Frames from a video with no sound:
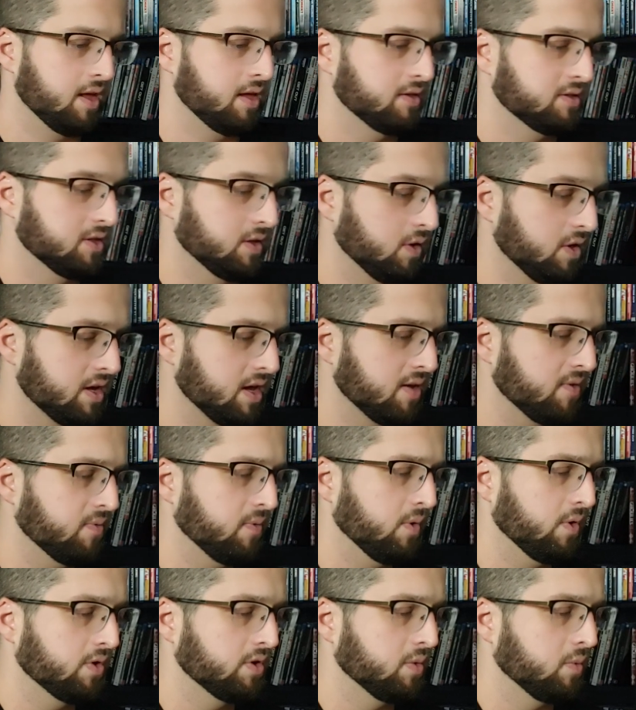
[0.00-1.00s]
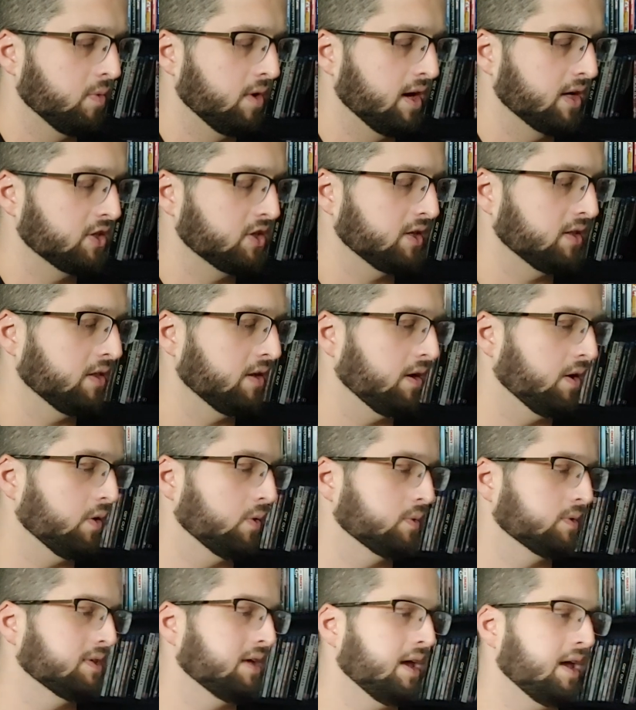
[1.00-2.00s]
So looking forward to watching
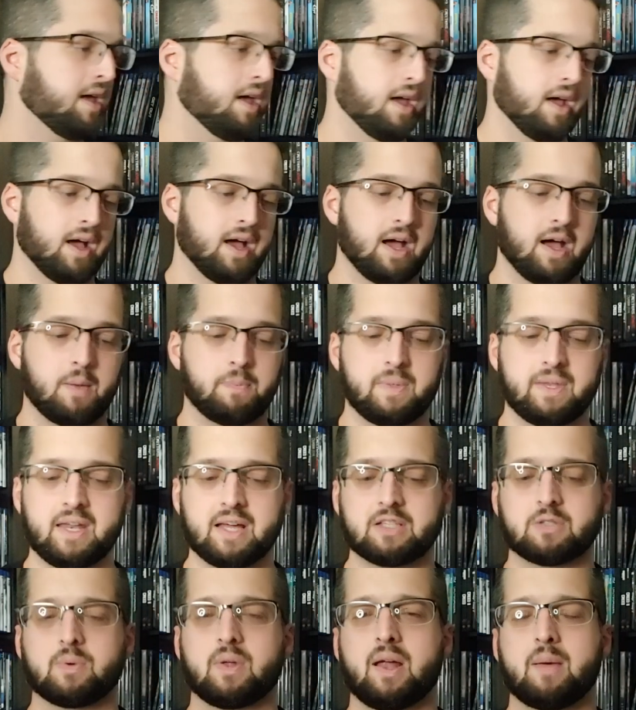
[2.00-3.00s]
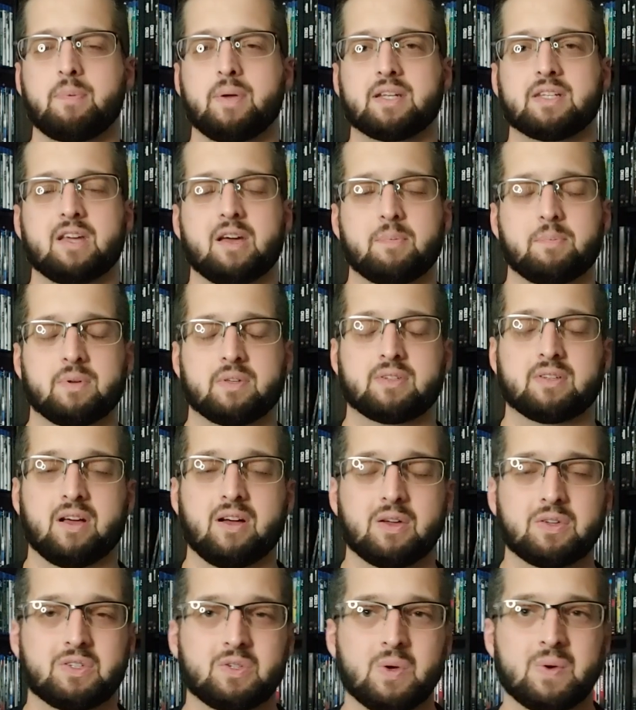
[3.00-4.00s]
those. The next one I picked up is
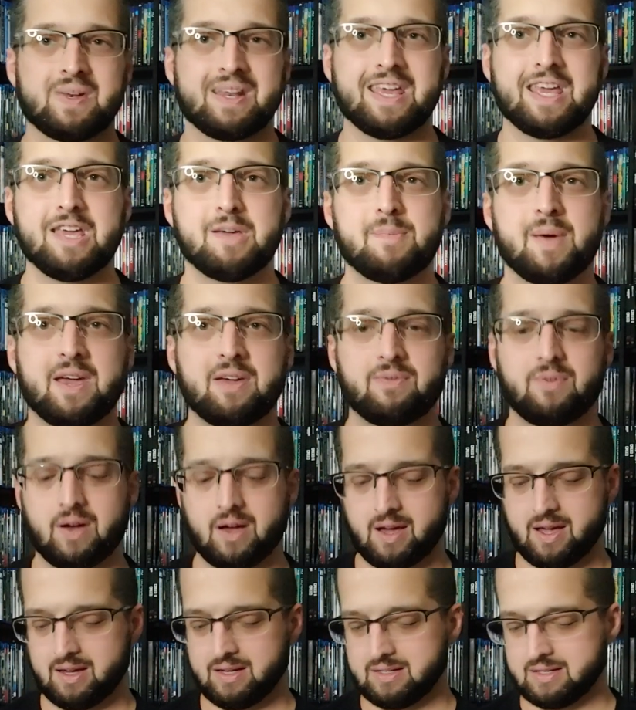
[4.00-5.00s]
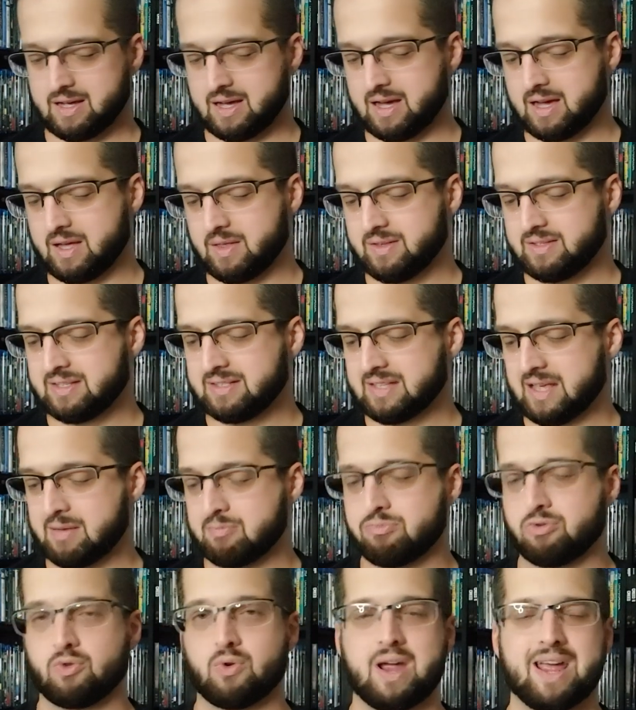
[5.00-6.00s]
also an eBay find. This is a
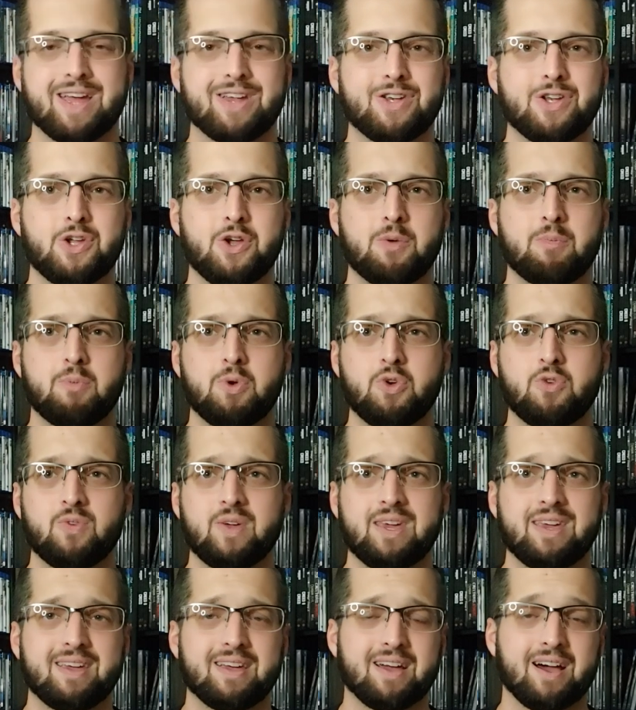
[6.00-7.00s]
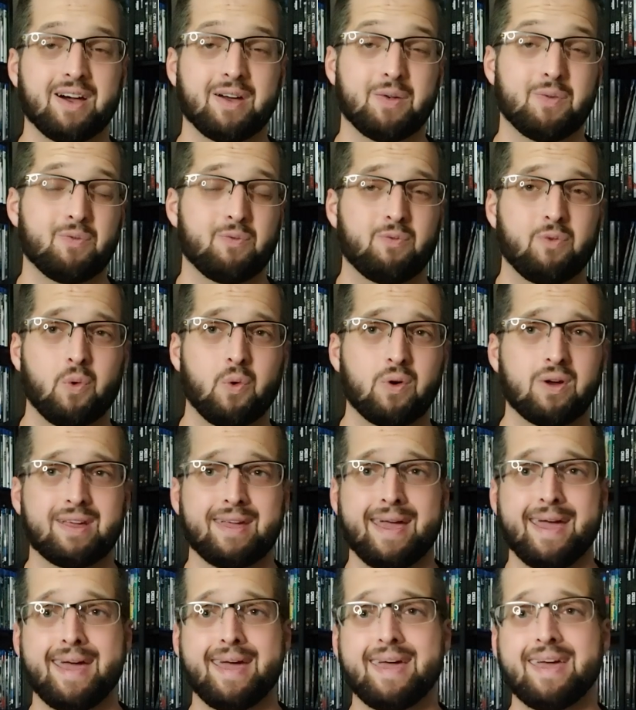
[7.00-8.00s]
brand new movie on
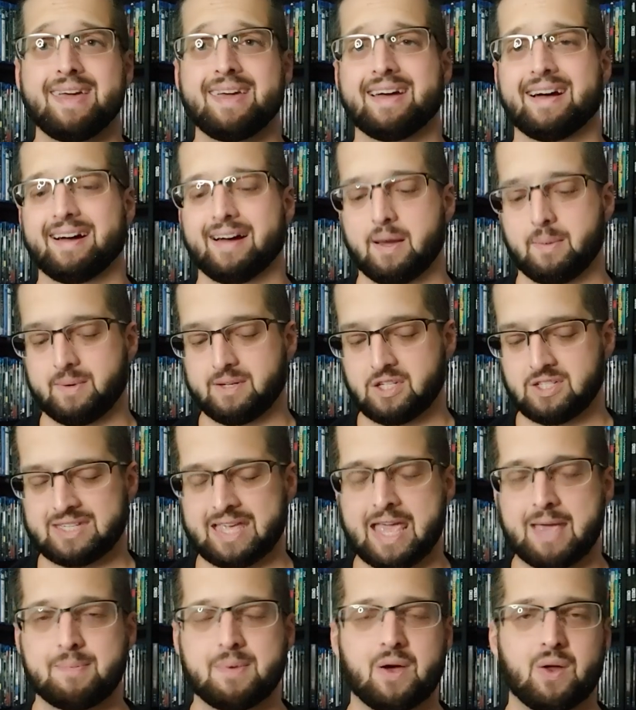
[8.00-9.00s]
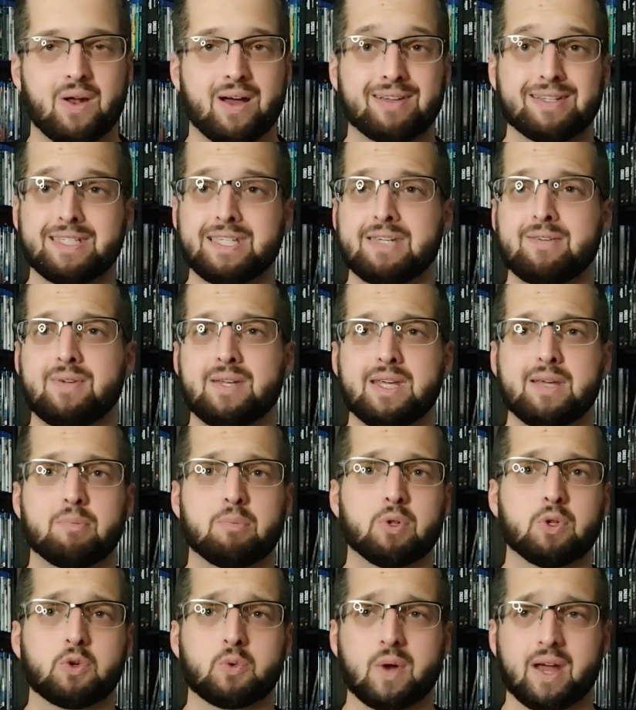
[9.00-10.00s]
4K. It just came out on DVD,
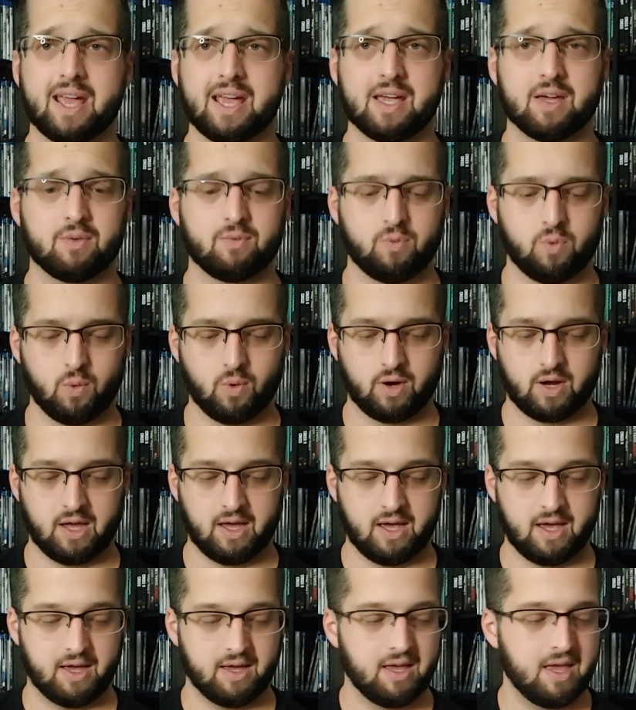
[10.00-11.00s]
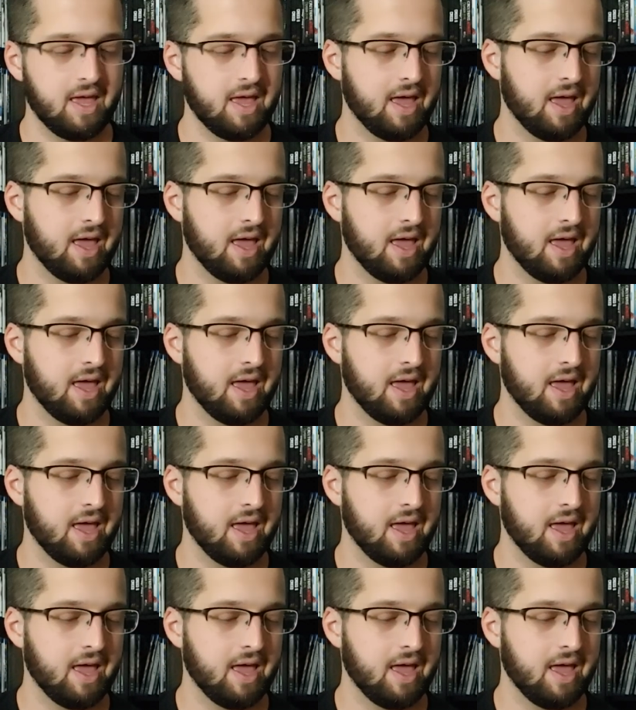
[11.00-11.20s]
Blu-ray, and 4K.